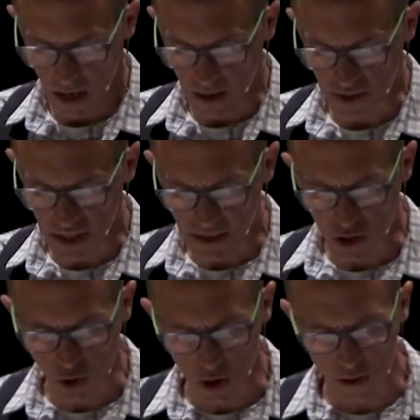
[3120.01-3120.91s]
I'll stand
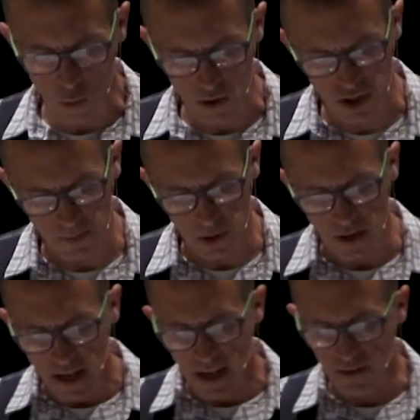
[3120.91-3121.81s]
strong and worship you.
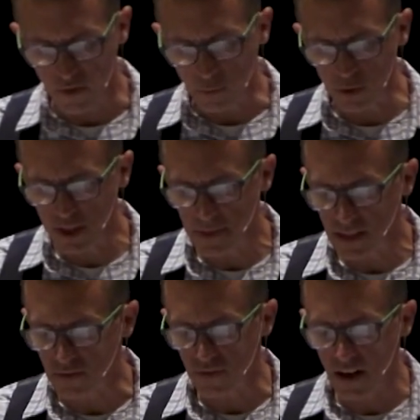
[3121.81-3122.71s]
And if it puts me
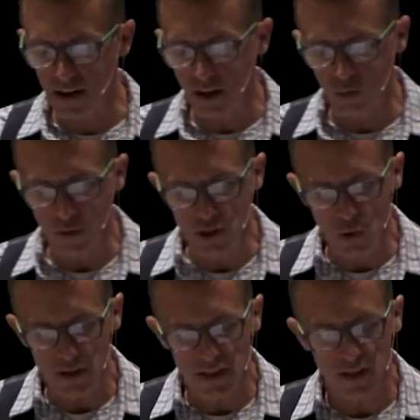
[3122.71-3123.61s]
in the fire, I'll
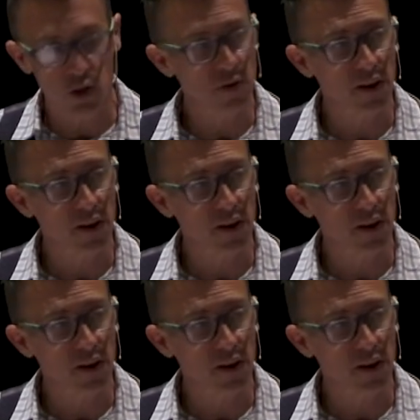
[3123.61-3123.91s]
rejoice because you're there